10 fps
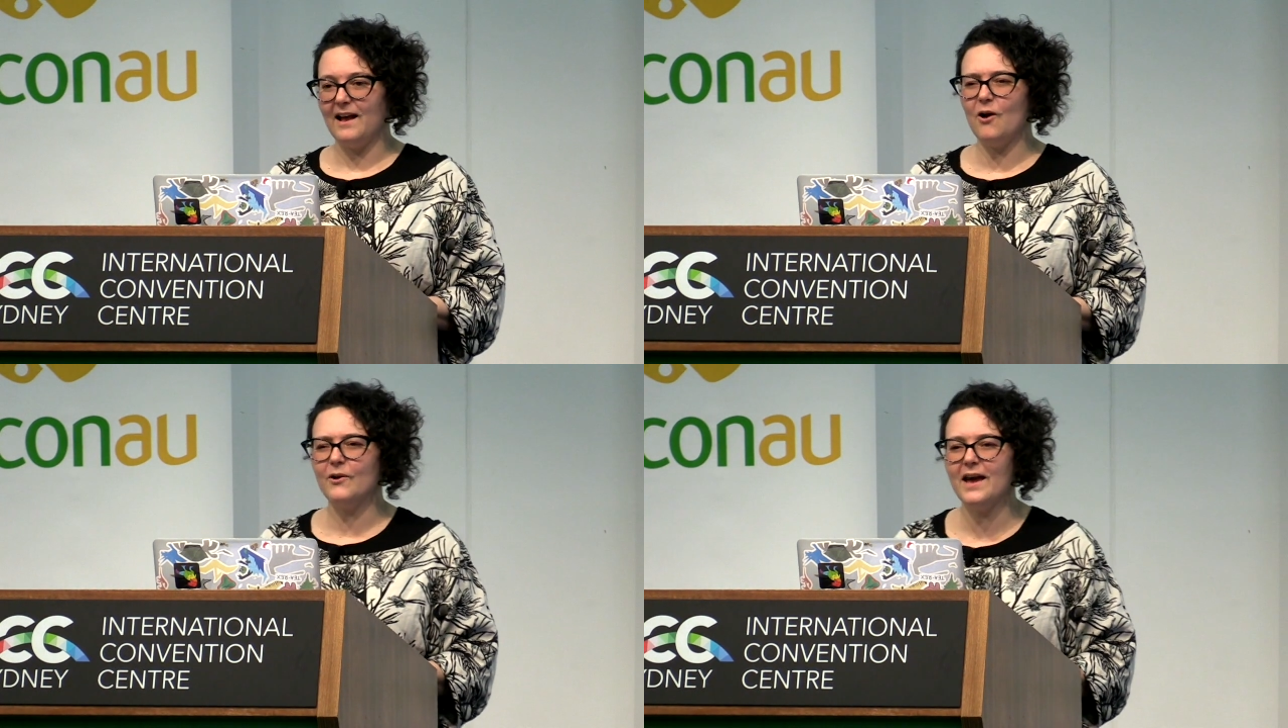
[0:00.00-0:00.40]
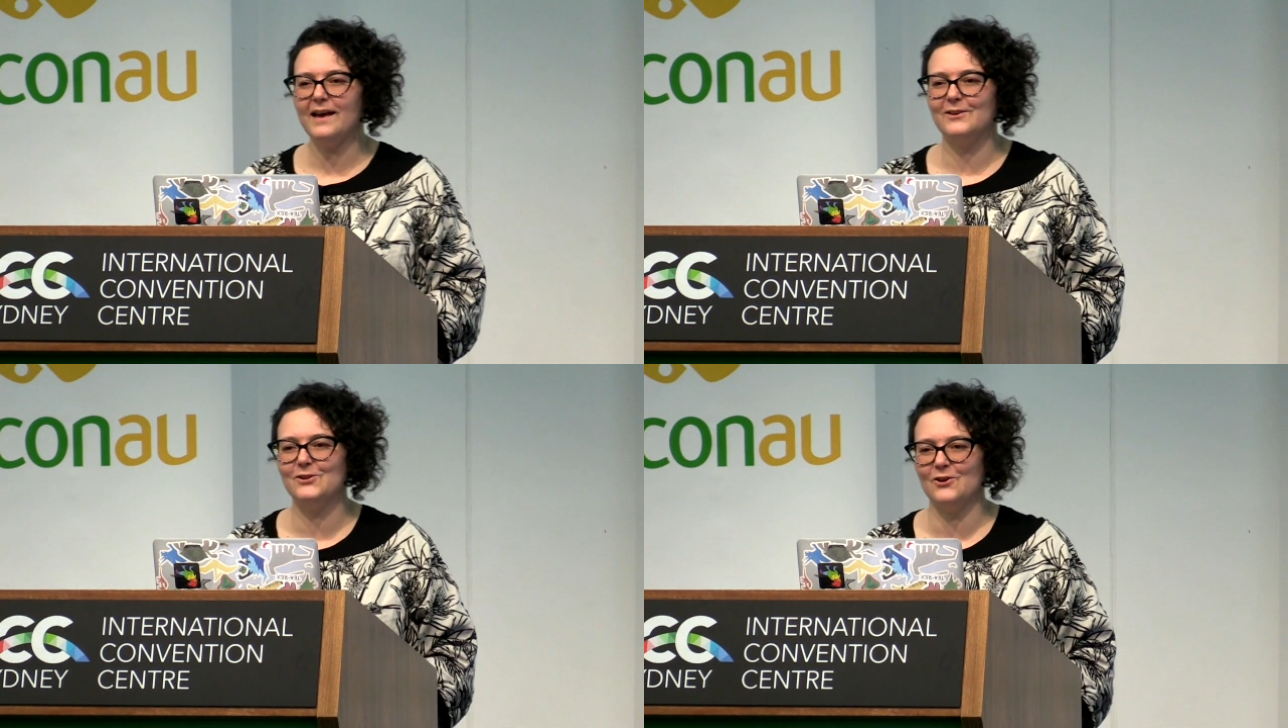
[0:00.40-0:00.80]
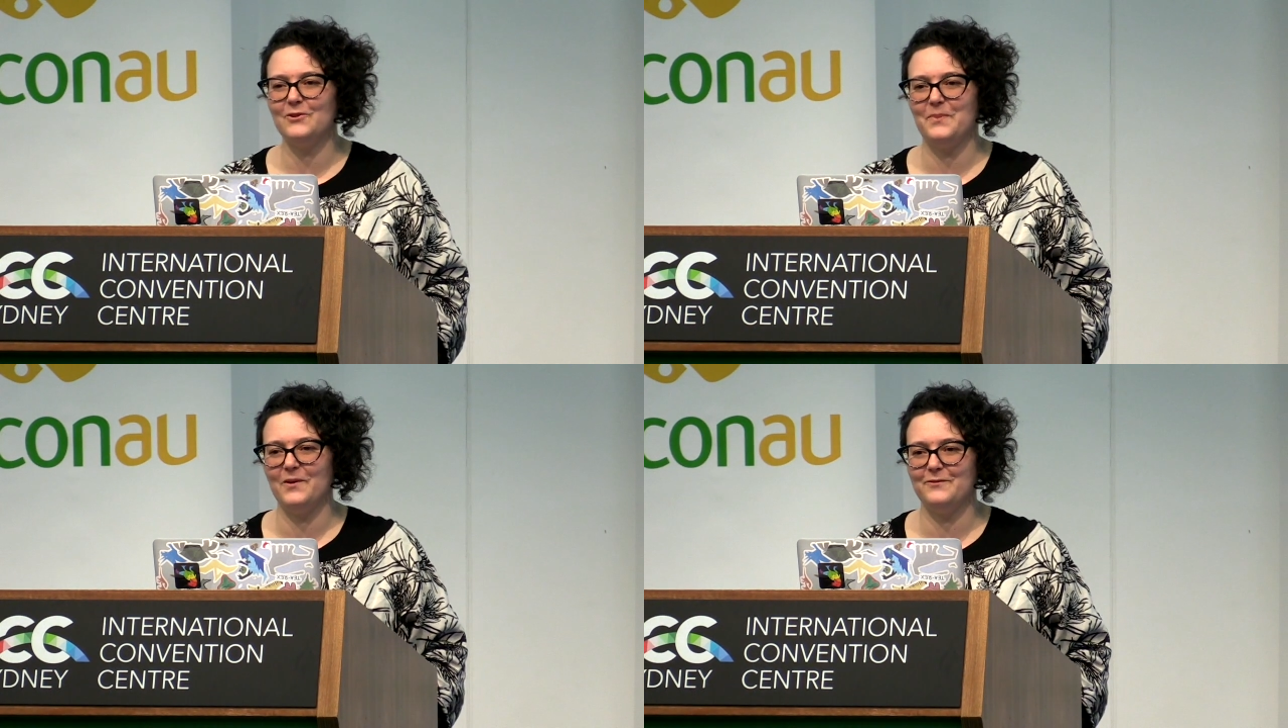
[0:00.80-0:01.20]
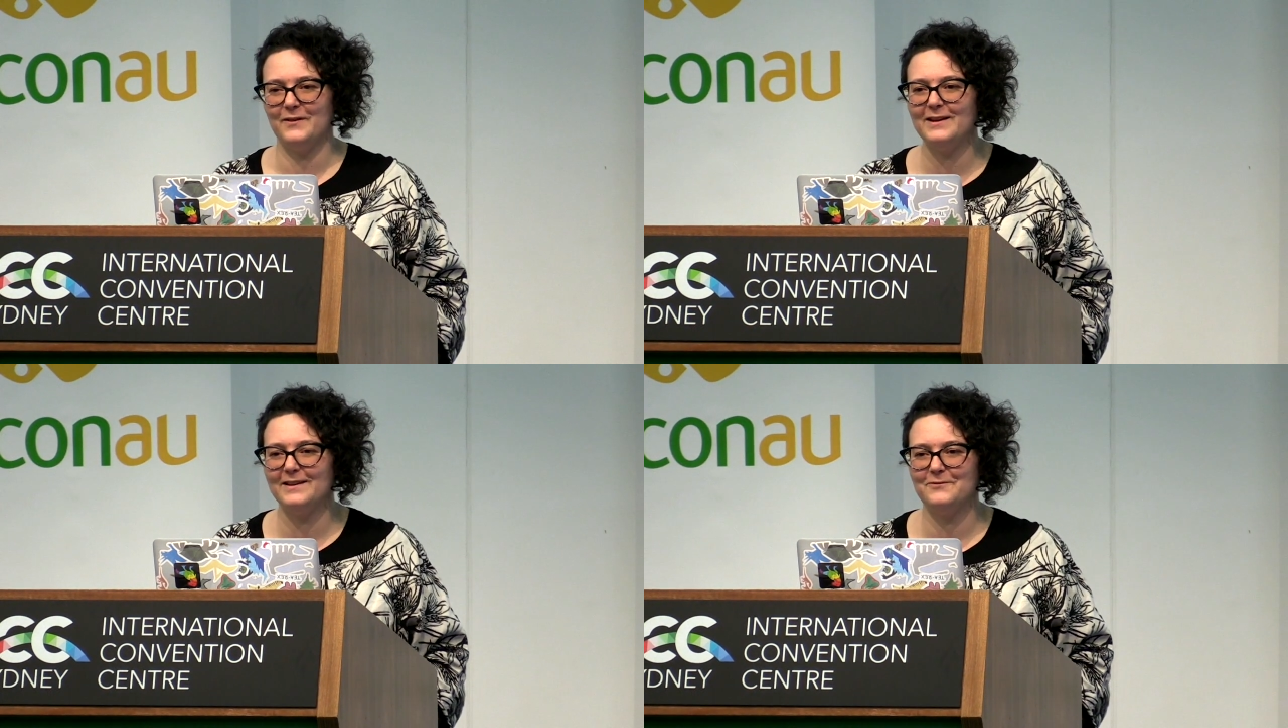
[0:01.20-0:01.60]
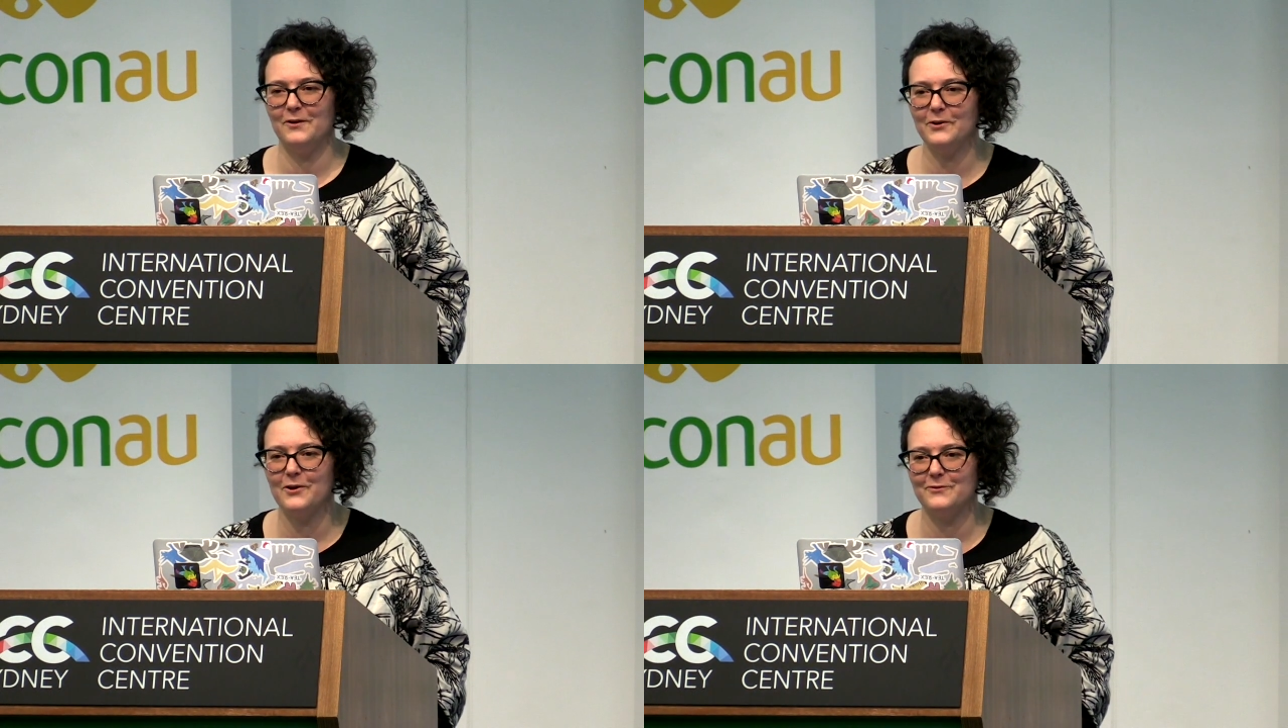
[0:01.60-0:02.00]
Oh, yeah, you showed a
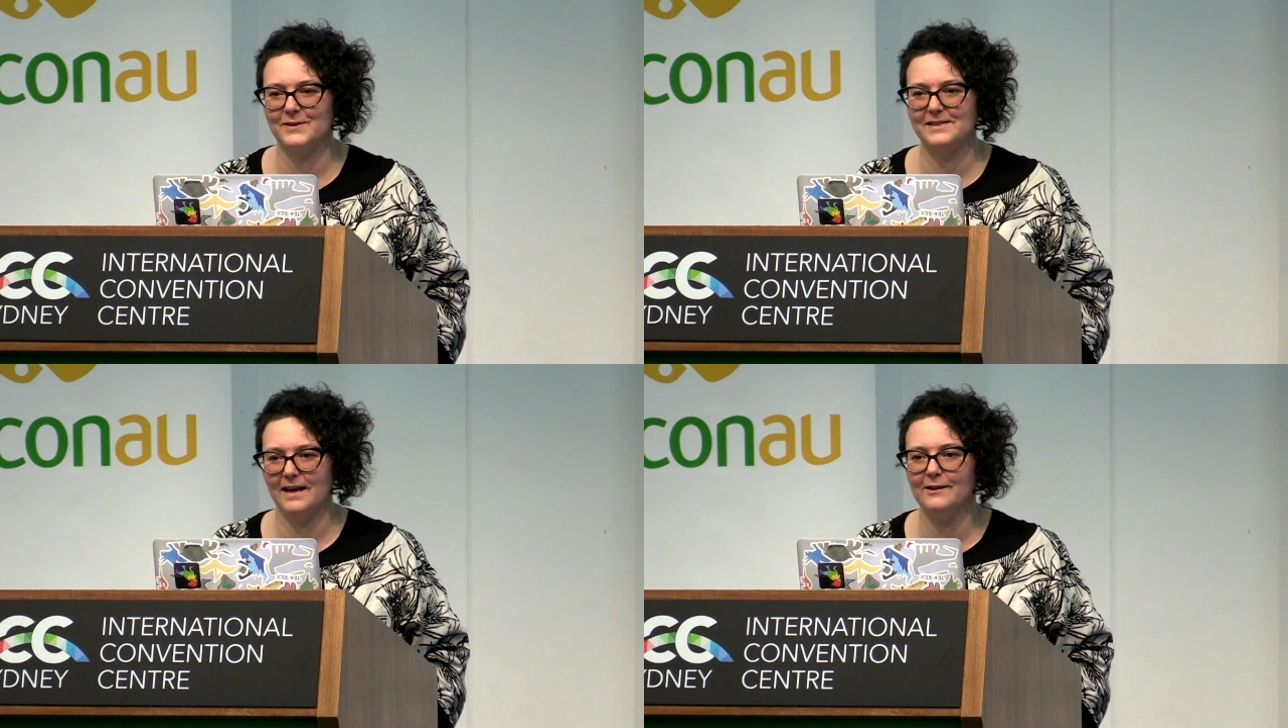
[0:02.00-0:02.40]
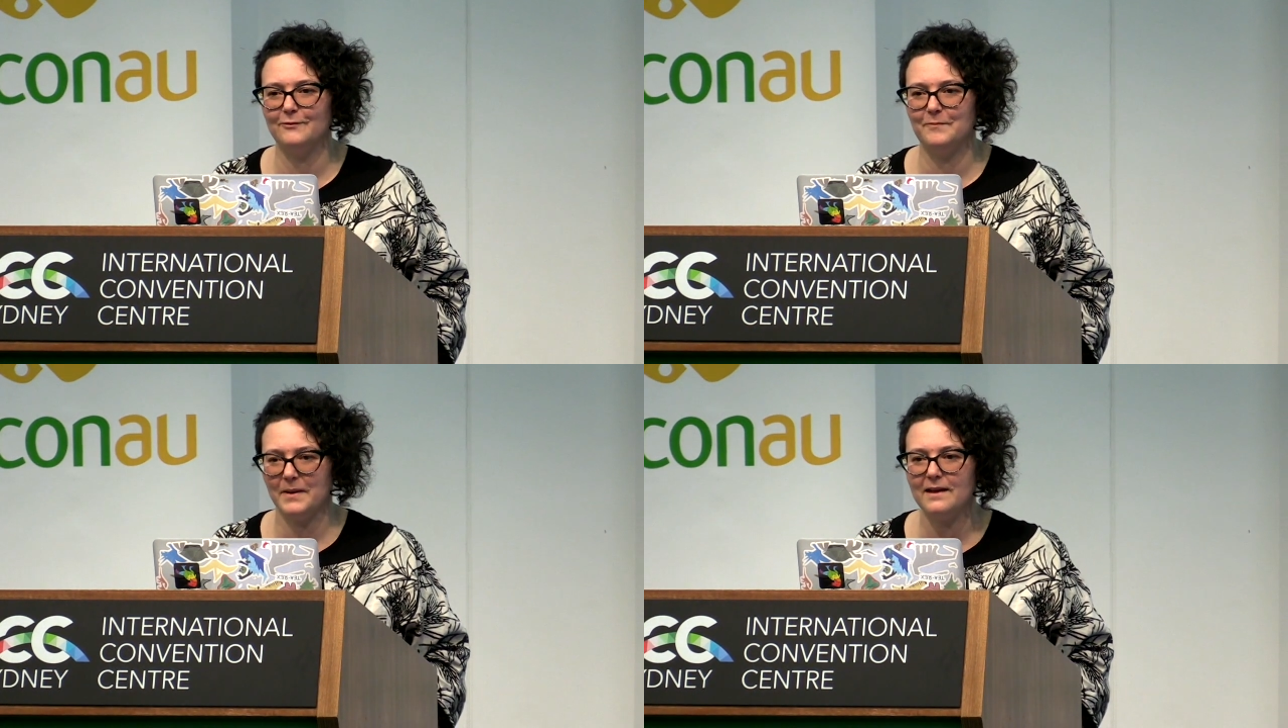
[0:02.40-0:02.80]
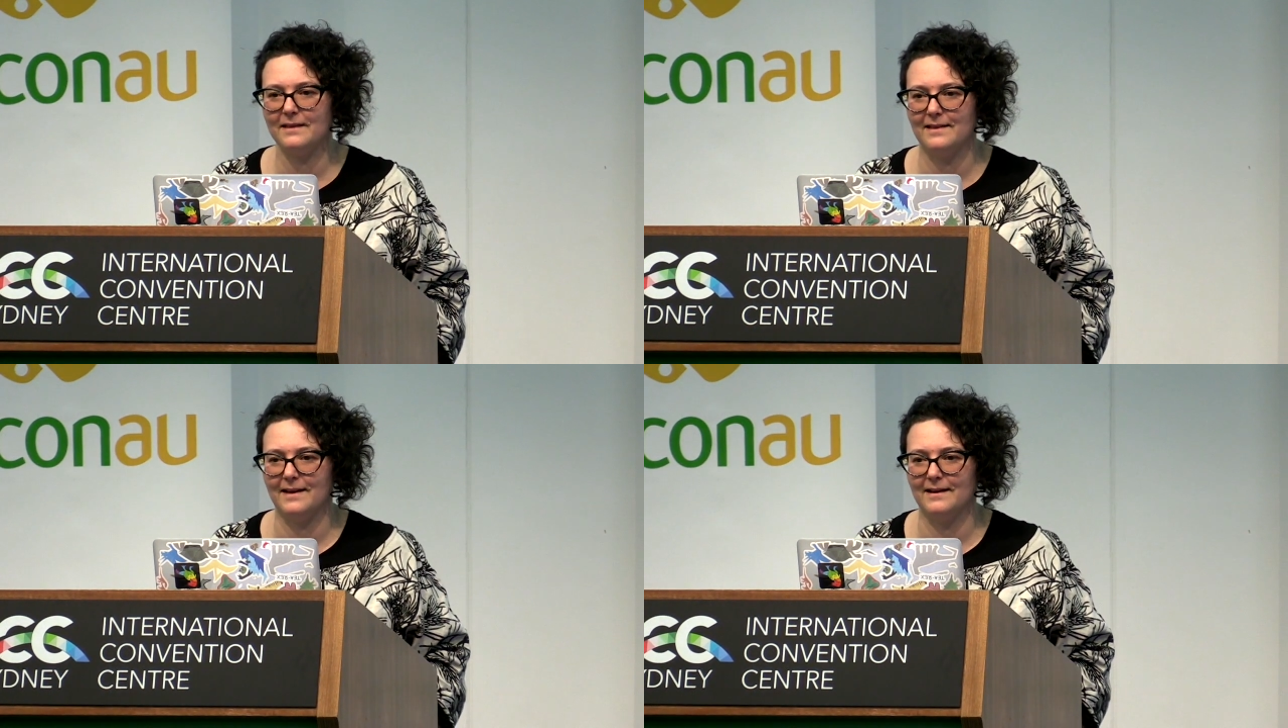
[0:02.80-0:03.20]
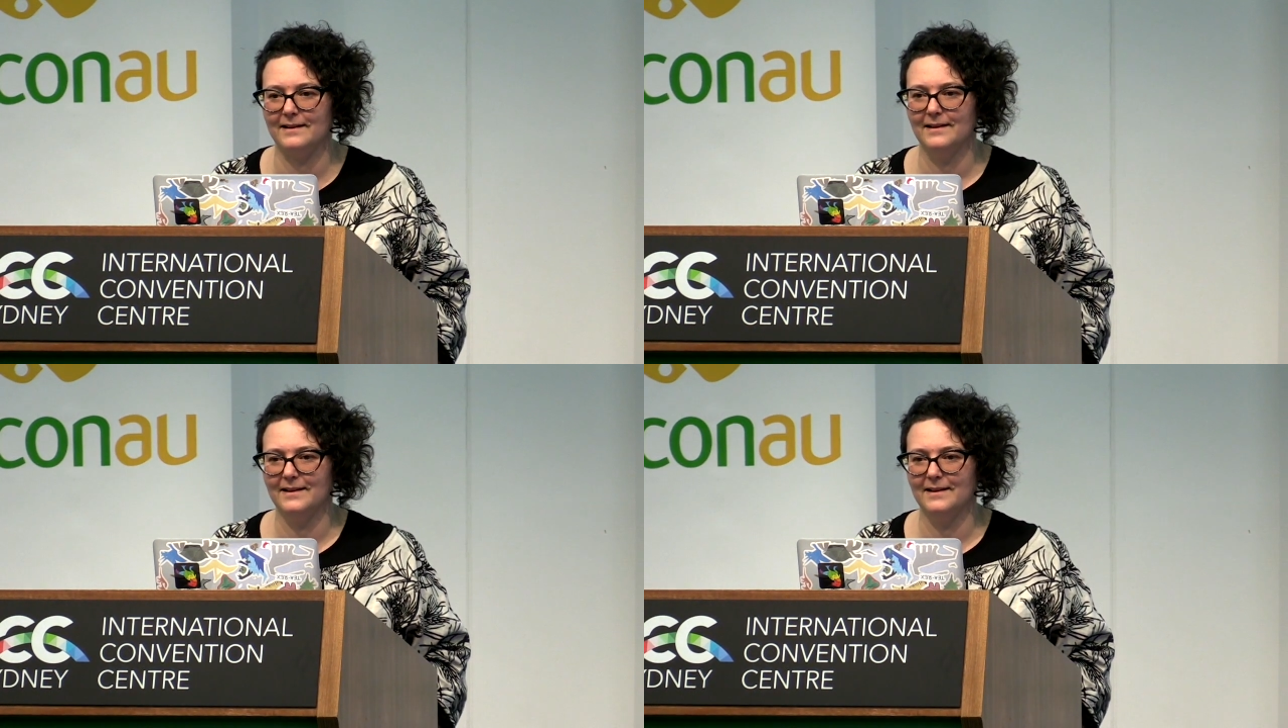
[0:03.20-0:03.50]
photo of yourself being there.